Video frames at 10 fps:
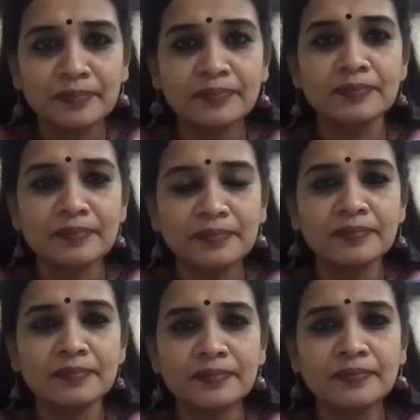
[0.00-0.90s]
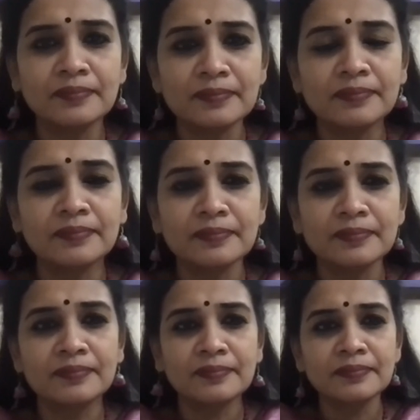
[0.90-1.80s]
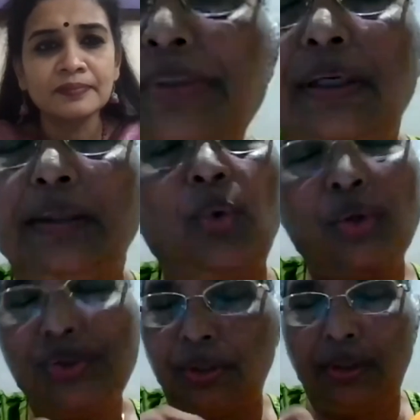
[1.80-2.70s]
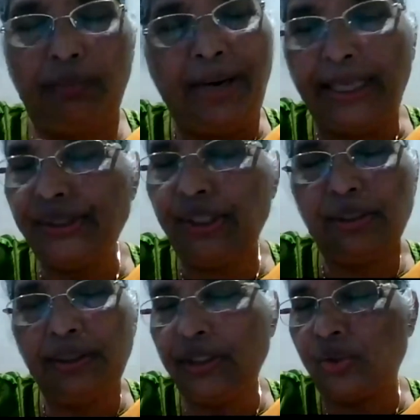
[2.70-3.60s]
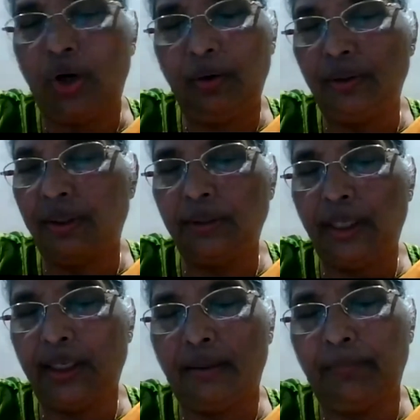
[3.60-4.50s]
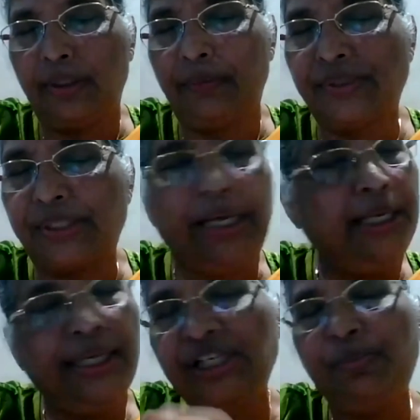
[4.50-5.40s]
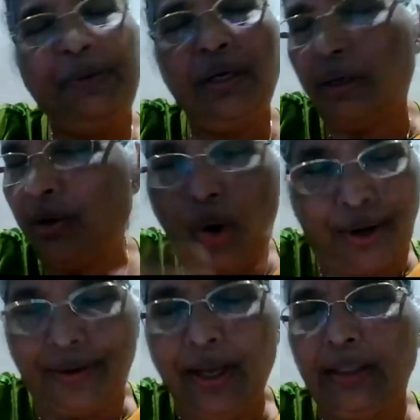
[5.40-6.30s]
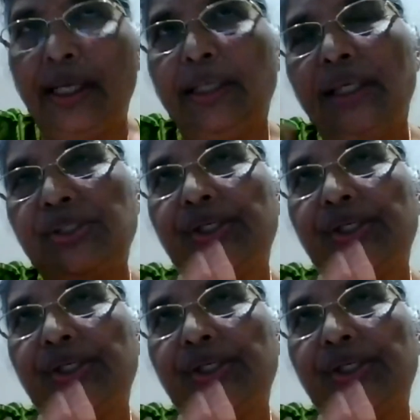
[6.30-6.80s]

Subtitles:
what has happened. Sometimes those badges, signage is being gone. Then they